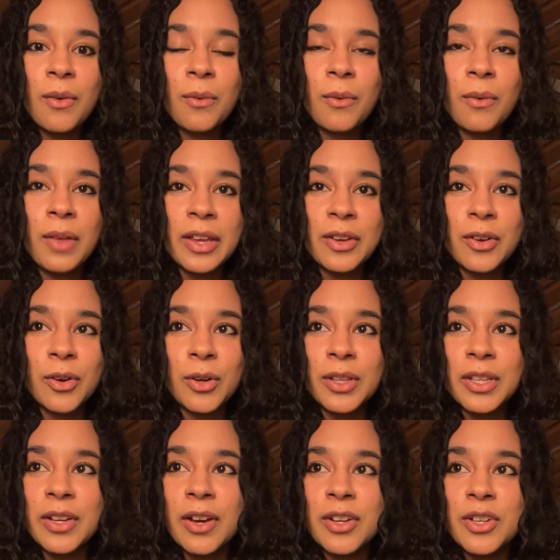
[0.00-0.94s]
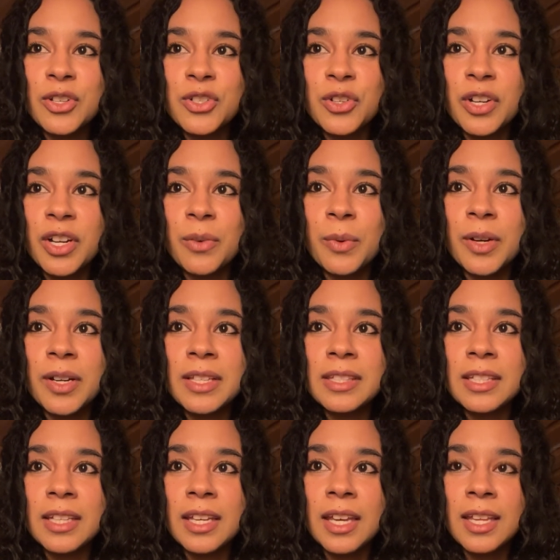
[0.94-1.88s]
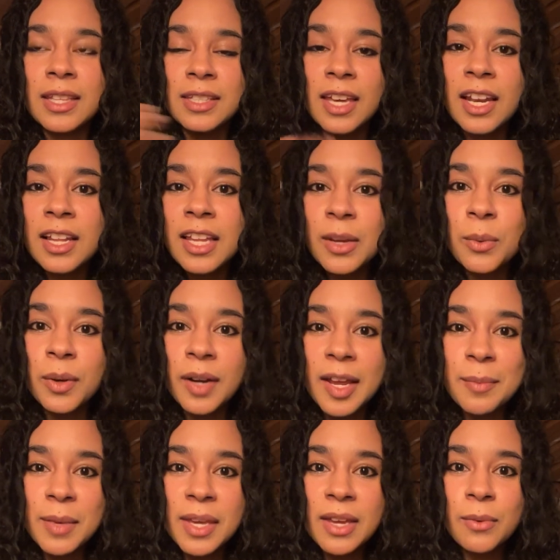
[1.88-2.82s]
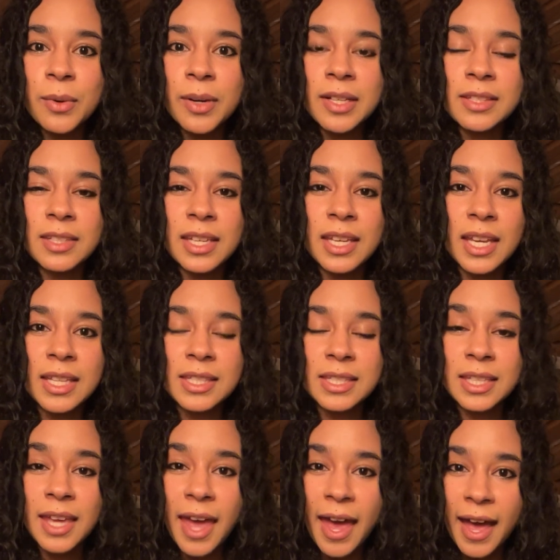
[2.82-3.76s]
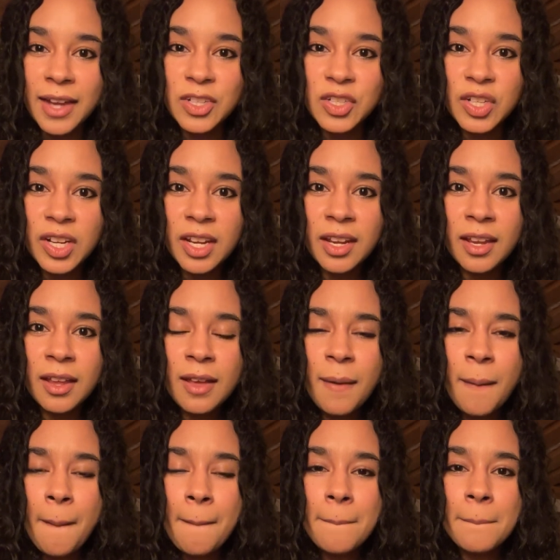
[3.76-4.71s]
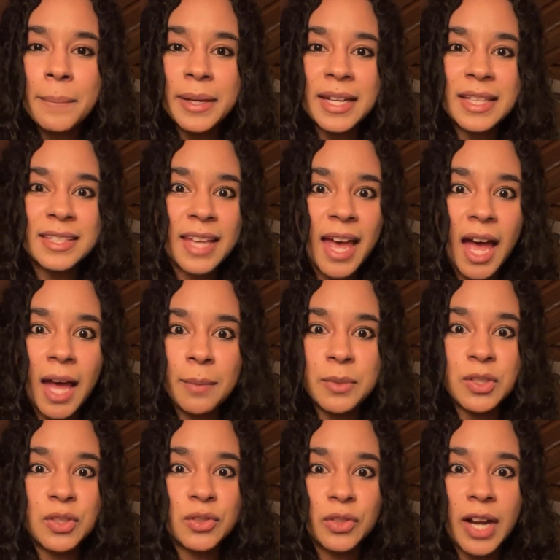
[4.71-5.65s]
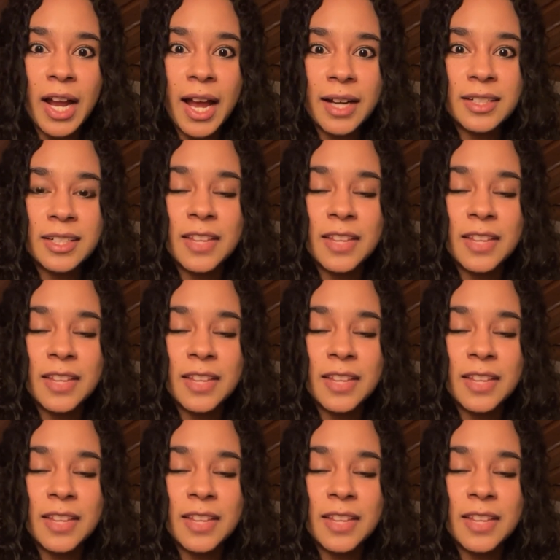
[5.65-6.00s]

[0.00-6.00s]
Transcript: like early on in your journey where it's like, it's kind of like what I make, where it's like, it's catchy, but it's abstract.